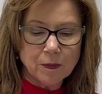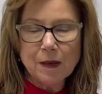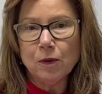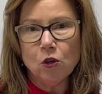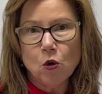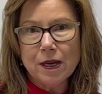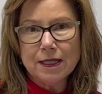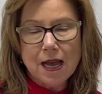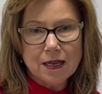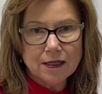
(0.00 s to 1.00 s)
people always
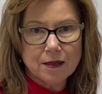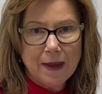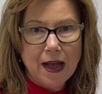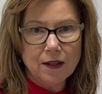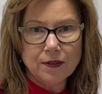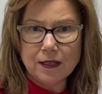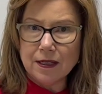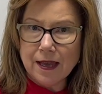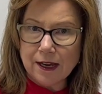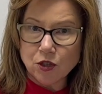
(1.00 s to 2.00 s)
ask about
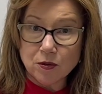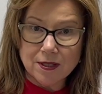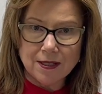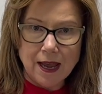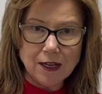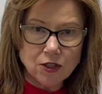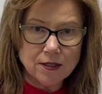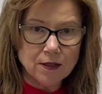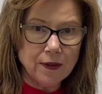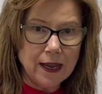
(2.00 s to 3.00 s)
the actual stages
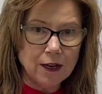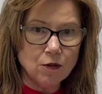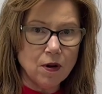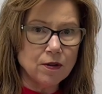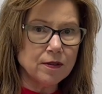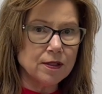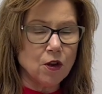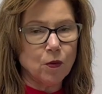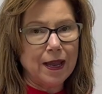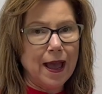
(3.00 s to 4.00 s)
of hair growth.
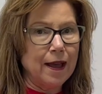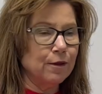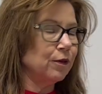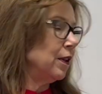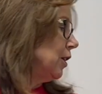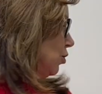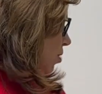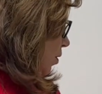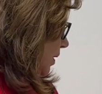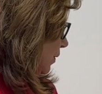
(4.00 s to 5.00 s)
So we have the
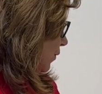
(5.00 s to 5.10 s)
growing